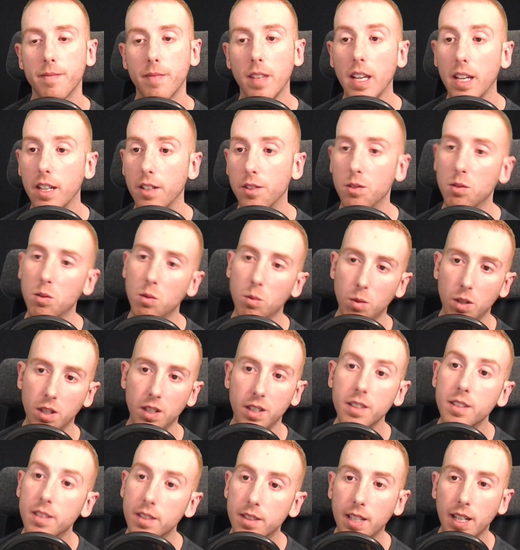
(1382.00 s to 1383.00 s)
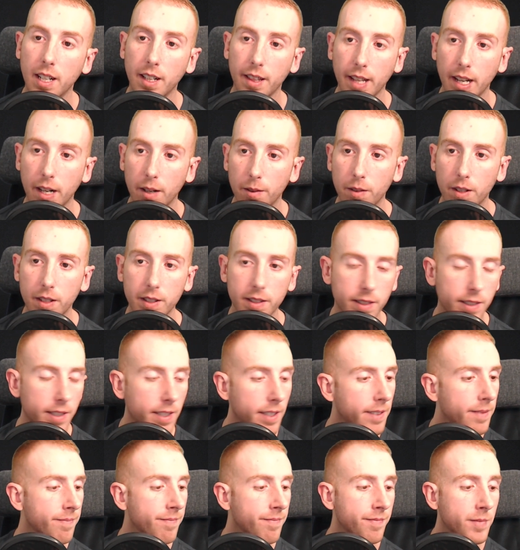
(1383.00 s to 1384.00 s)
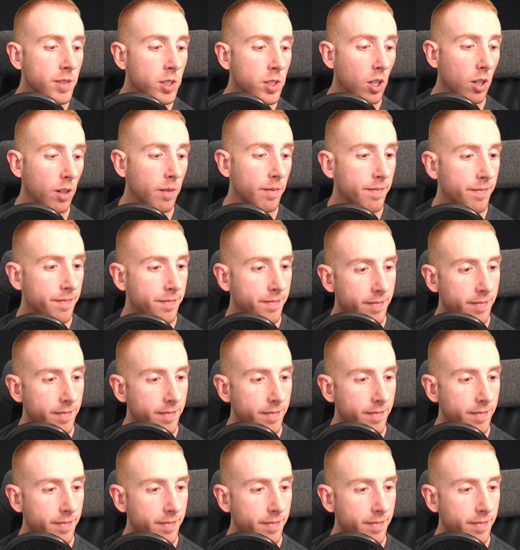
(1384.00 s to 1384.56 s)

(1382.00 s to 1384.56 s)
and you're willing to take that risk. So